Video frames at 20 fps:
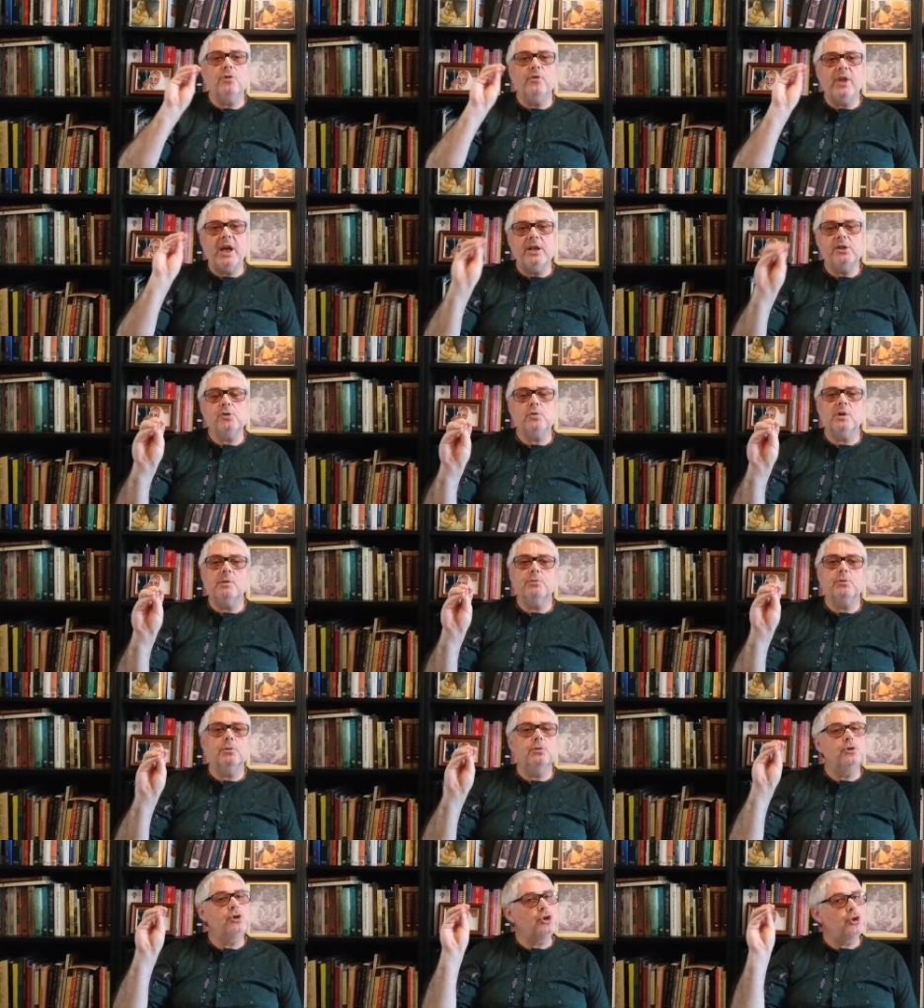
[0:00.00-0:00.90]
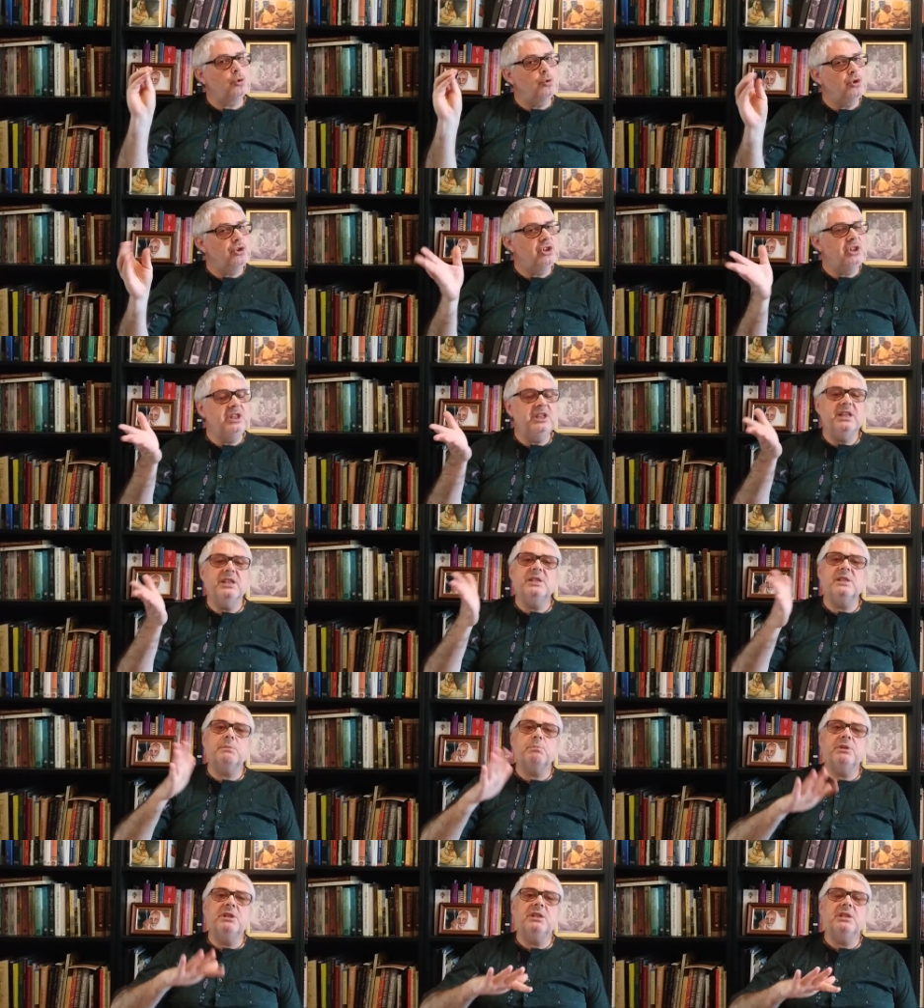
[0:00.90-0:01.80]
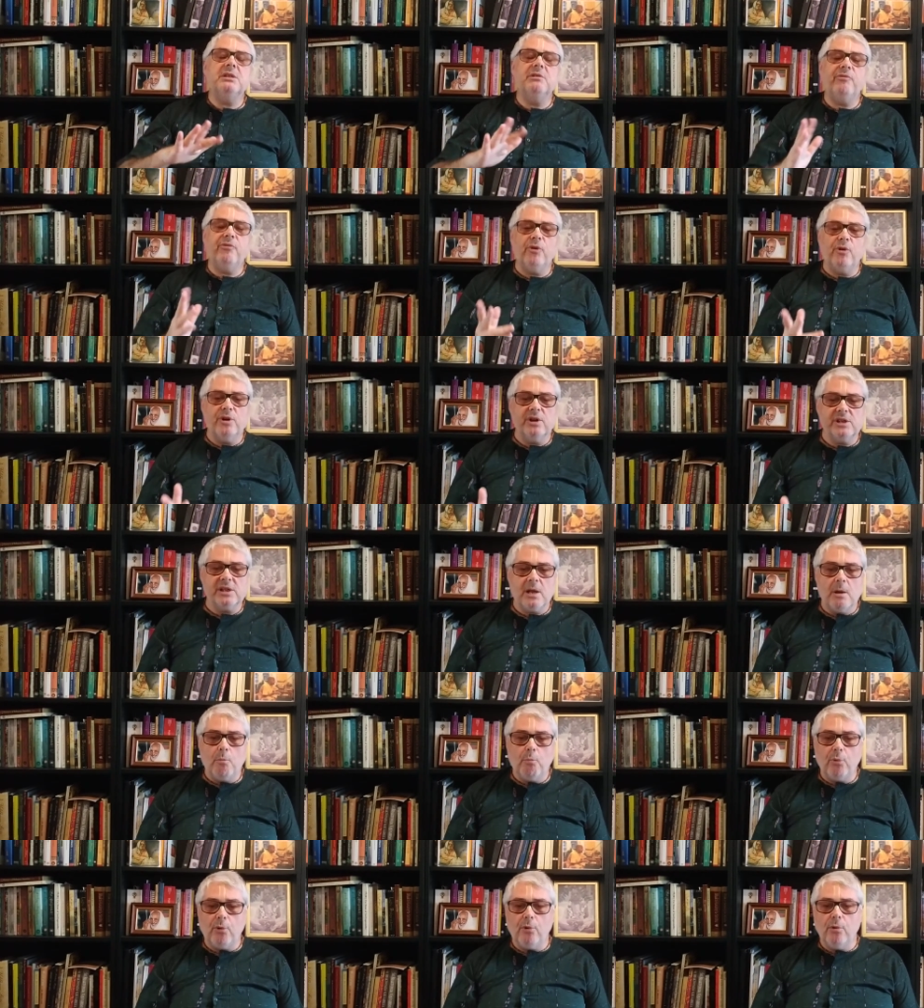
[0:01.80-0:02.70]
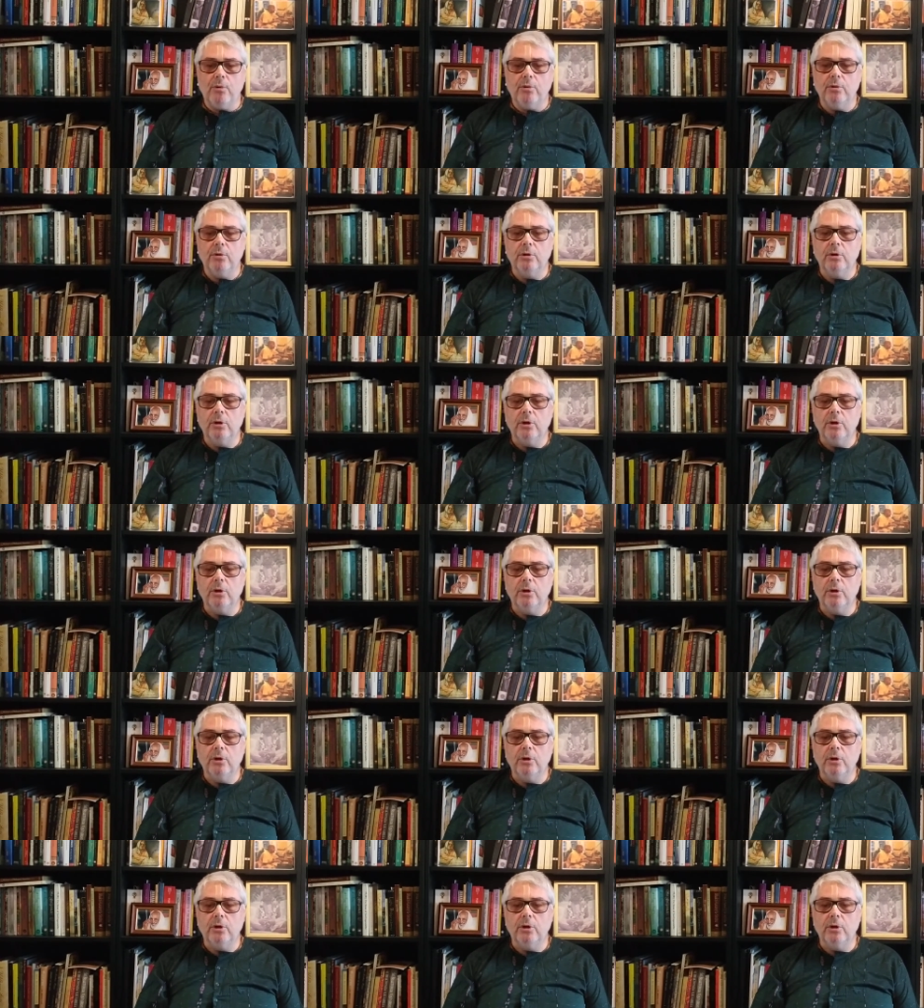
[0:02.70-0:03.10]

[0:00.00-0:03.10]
that scripture, Shruti and Smriti, for example.